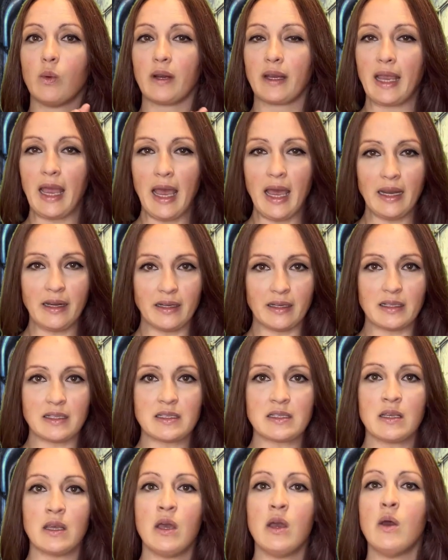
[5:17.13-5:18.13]
where
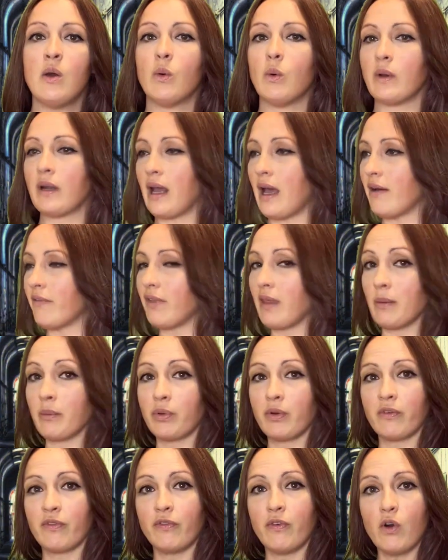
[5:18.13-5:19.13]
Candace would have them
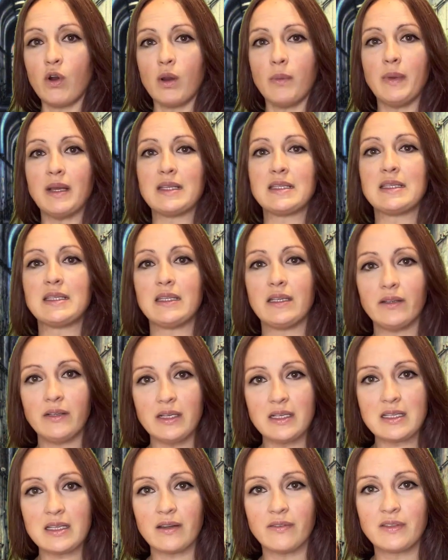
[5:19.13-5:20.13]
perform a
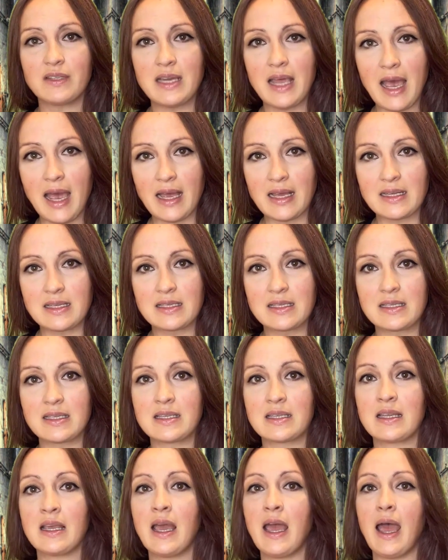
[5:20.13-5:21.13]
series of
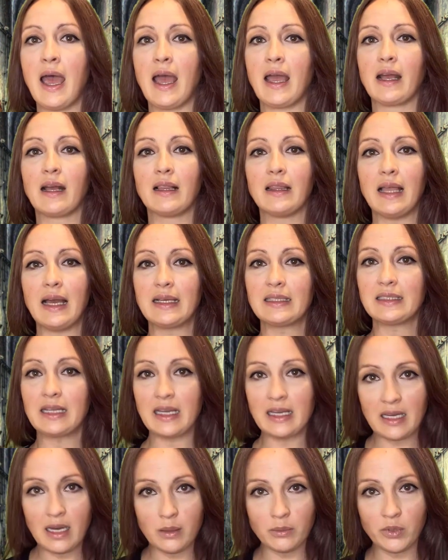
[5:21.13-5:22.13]
tests and collect a
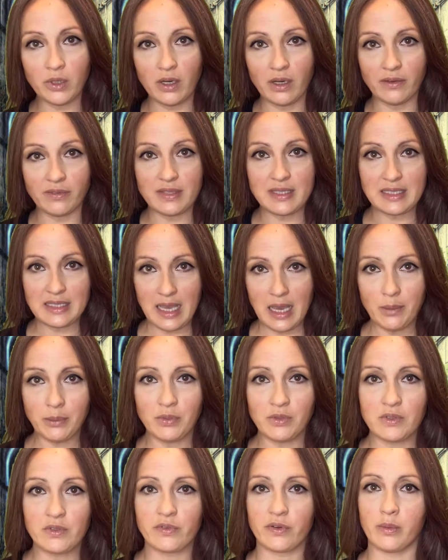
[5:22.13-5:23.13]
number of
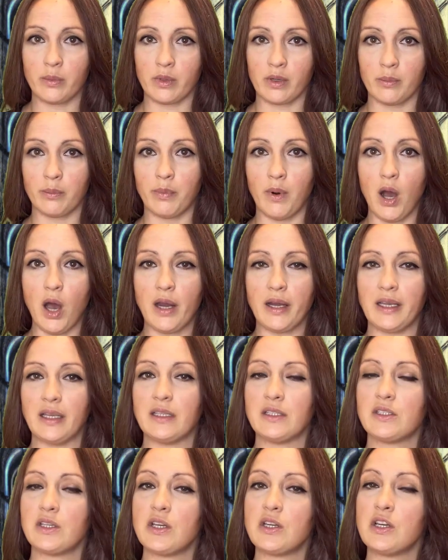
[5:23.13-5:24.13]
samples from her
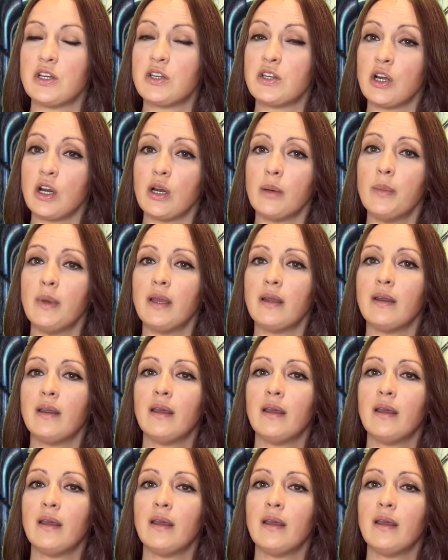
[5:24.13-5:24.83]
body to determine